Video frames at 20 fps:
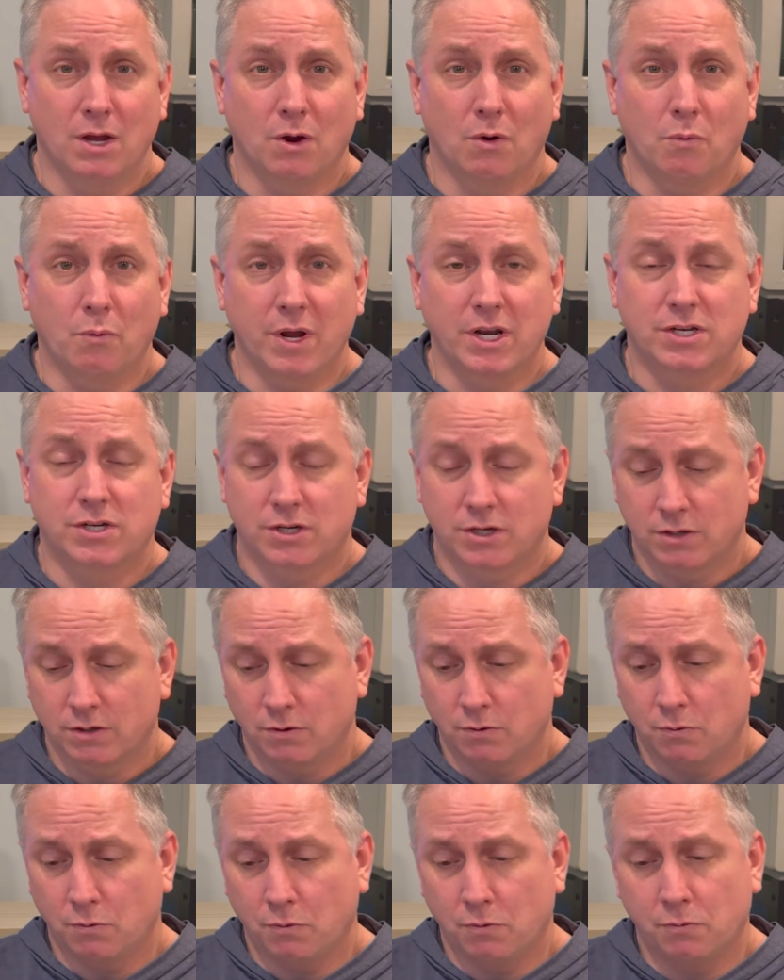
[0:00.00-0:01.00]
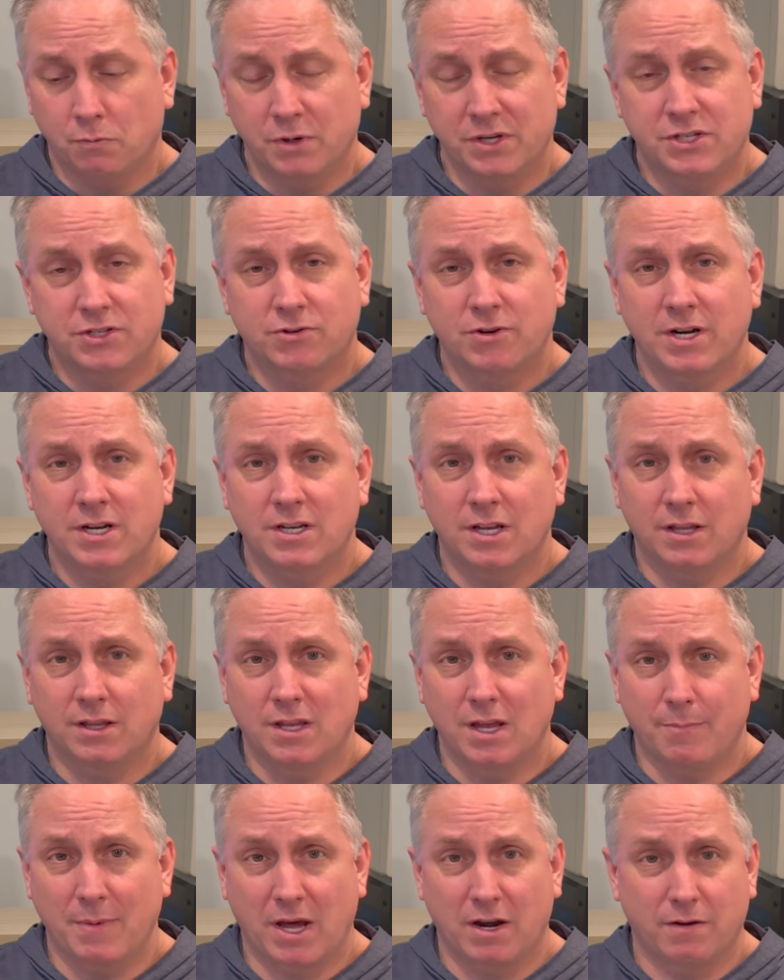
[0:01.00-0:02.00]
which restricted
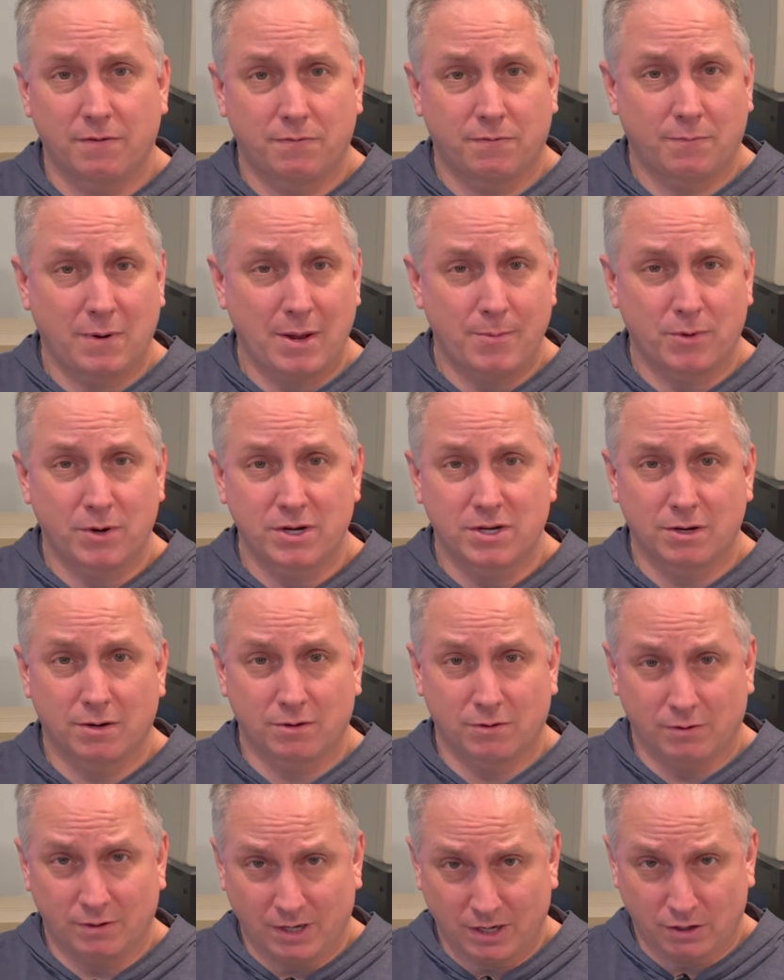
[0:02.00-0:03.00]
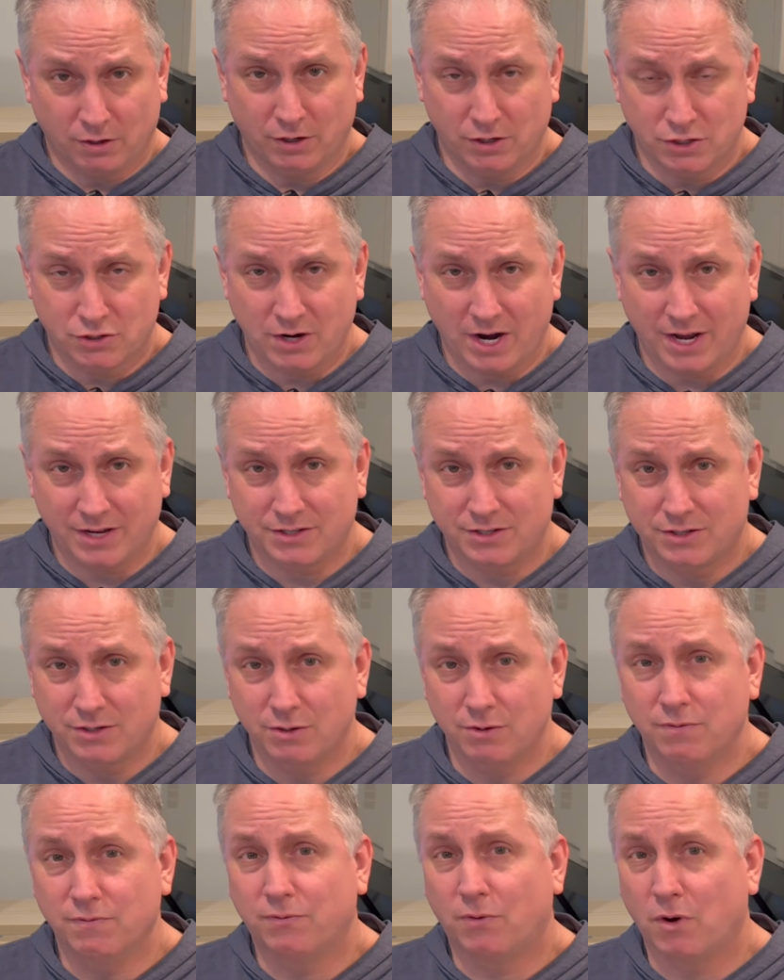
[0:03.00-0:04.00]
the amount of memory it could address
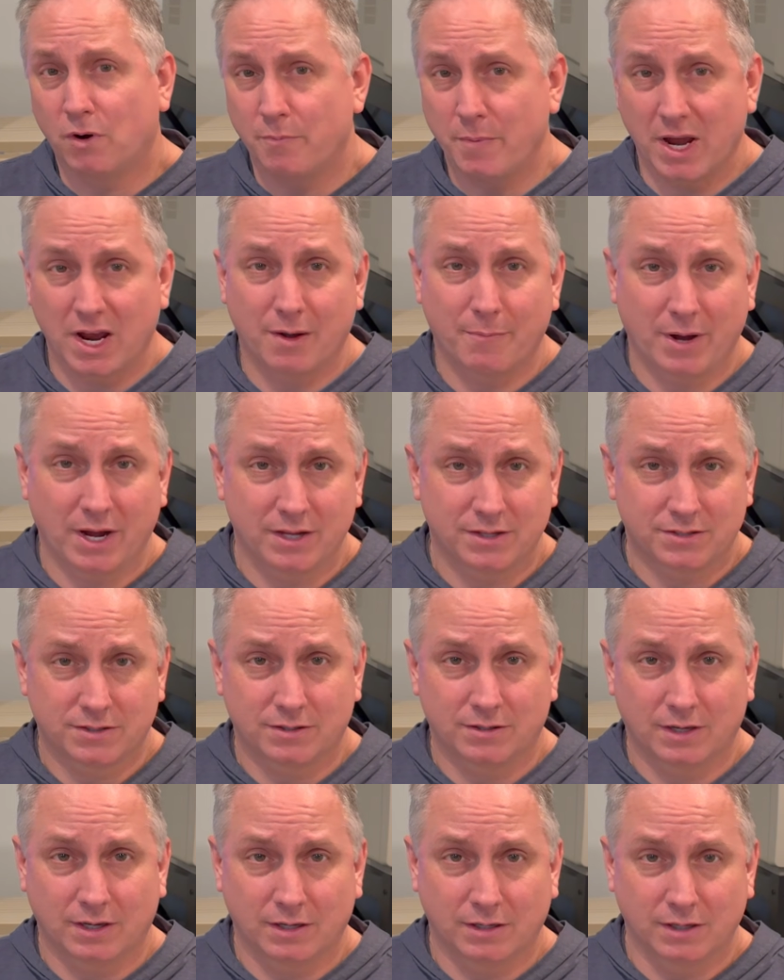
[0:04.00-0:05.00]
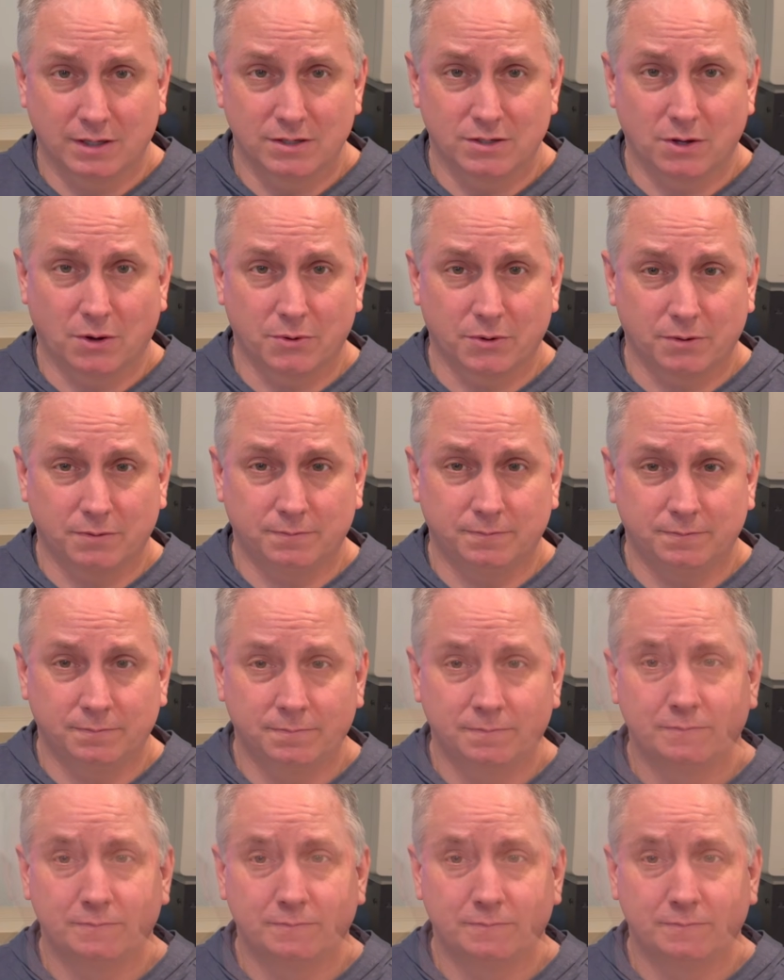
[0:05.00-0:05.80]
to 4 megabytes in total.